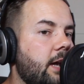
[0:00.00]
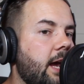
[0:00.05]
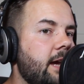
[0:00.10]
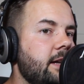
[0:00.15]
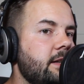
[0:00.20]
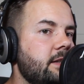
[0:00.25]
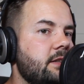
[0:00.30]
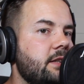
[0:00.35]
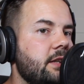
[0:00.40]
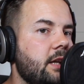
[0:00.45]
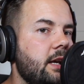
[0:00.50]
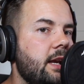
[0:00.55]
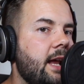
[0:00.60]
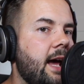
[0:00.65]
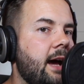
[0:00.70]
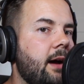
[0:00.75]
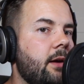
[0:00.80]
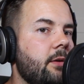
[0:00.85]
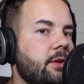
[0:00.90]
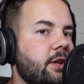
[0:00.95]
Gates.
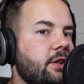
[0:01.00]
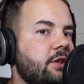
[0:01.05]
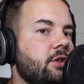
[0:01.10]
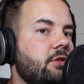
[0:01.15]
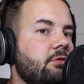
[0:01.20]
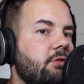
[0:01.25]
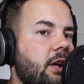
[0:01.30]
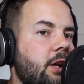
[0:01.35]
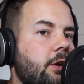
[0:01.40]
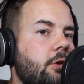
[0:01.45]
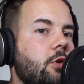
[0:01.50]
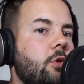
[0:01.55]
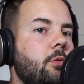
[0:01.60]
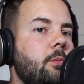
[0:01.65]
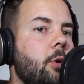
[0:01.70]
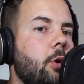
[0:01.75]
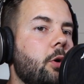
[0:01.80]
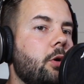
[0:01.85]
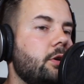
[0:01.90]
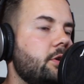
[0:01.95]
Now, this is a really cool
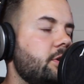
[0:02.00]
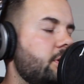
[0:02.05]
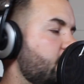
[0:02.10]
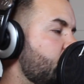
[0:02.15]
book.